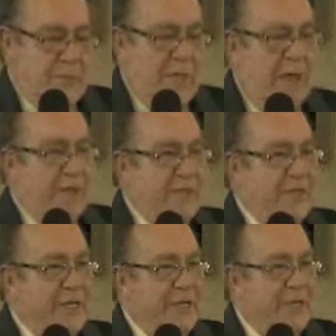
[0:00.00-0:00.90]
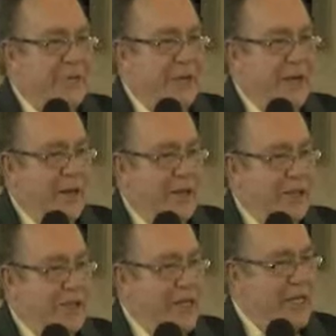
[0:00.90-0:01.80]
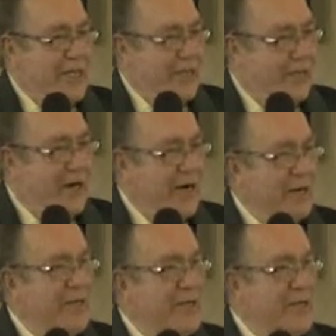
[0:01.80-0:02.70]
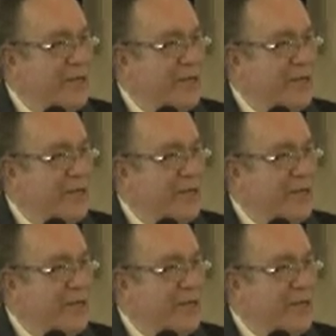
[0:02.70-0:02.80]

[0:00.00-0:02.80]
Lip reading: how did St. Patrick get all the snakes out of Ireland?